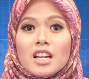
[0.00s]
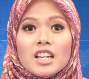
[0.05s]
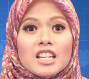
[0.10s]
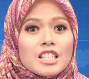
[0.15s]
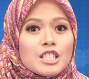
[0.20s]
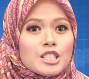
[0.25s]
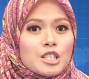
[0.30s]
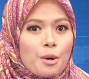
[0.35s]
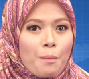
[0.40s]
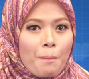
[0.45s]

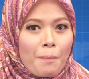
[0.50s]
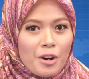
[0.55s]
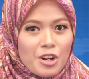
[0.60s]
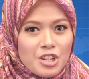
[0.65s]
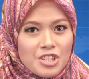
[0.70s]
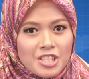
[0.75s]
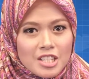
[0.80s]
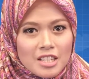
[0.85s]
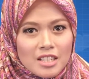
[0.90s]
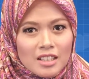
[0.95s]

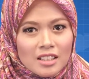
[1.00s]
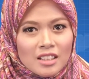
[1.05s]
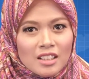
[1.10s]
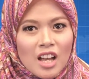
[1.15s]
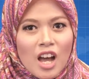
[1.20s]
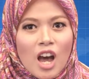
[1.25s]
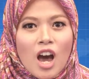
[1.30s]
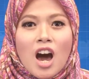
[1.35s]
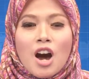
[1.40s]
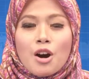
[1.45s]
interpersonal,
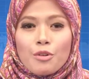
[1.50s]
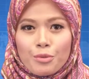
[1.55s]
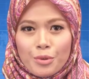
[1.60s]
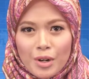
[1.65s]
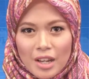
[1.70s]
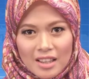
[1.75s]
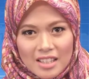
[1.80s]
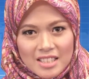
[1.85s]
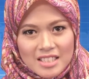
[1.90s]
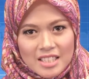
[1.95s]

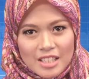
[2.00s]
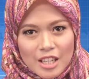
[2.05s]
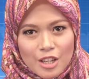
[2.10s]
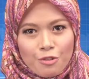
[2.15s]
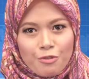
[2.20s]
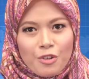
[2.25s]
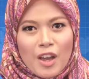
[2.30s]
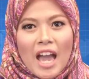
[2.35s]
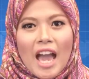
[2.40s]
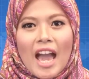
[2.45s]

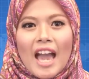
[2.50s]
relative,